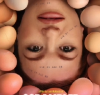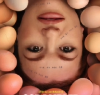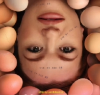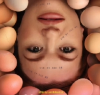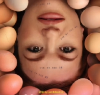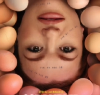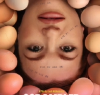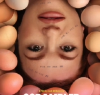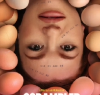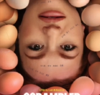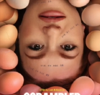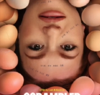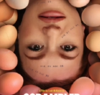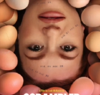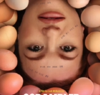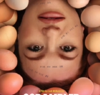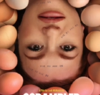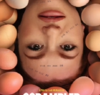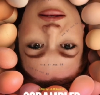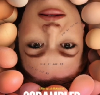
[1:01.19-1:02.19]

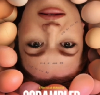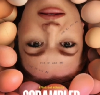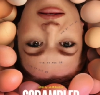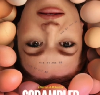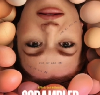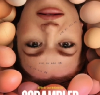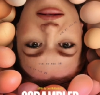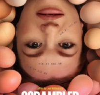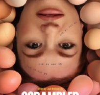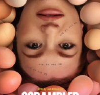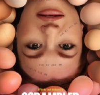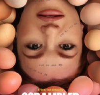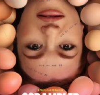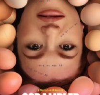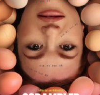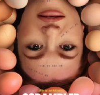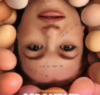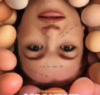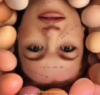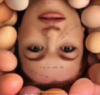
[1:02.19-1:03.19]

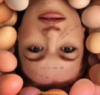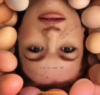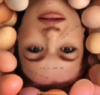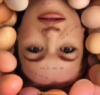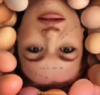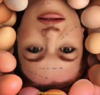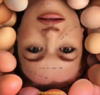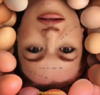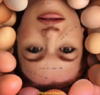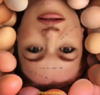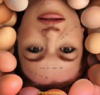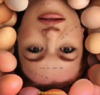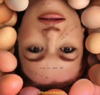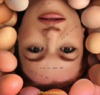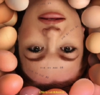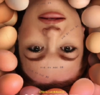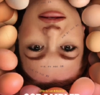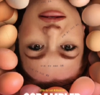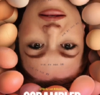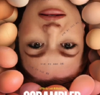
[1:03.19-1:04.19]

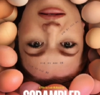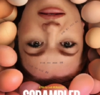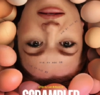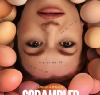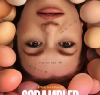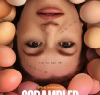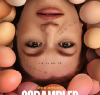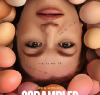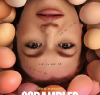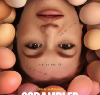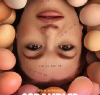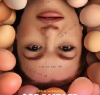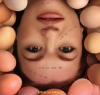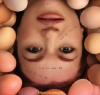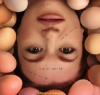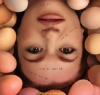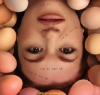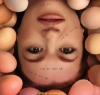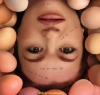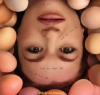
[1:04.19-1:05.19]

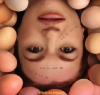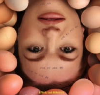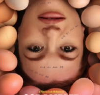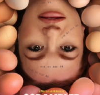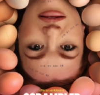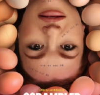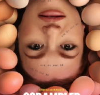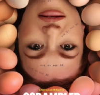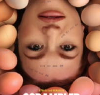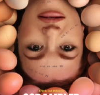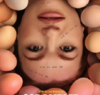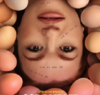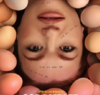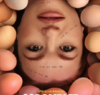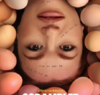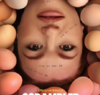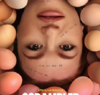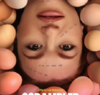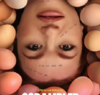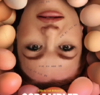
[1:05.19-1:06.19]

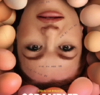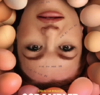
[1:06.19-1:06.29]
The person shown says nothing.